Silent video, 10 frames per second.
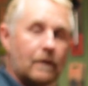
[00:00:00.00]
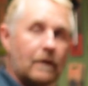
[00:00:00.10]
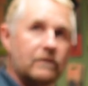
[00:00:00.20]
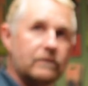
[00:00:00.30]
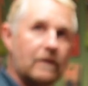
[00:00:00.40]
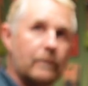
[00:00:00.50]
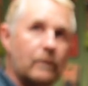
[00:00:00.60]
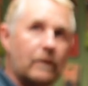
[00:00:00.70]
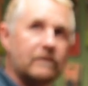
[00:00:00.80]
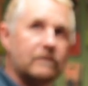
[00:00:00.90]
And you tell
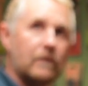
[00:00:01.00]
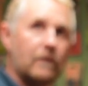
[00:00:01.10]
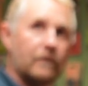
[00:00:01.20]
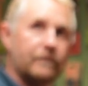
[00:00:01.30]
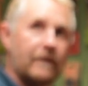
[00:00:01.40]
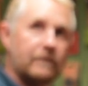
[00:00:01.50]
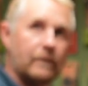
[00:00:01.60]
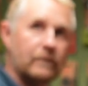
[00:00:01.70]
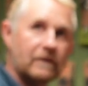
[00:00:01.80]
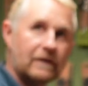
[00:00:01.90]
me when to turn it off, Ned,
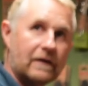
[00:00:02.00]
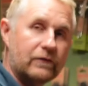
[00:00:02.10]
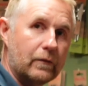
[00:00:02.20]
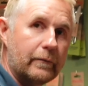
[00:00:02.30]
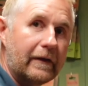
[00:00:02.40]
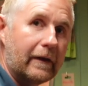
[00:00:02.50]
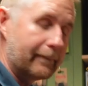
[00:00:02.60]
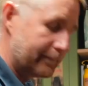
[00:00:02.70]
when we're going to get to a minute.